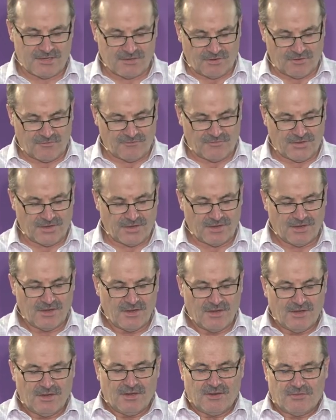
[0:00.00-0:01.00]
Of the
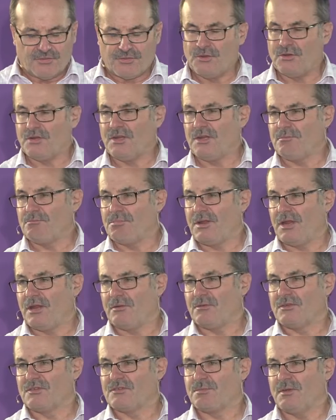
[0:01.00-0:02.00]
13
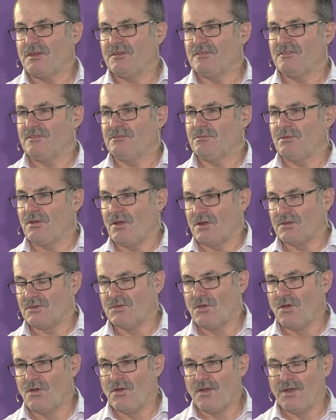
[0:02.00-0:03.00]
penguin species, we've got
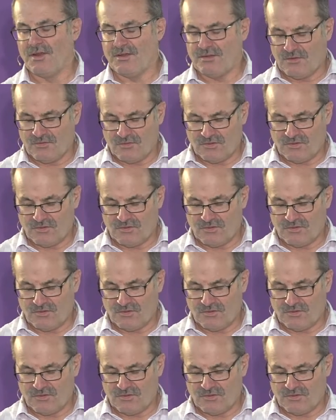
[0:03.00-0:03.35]
9.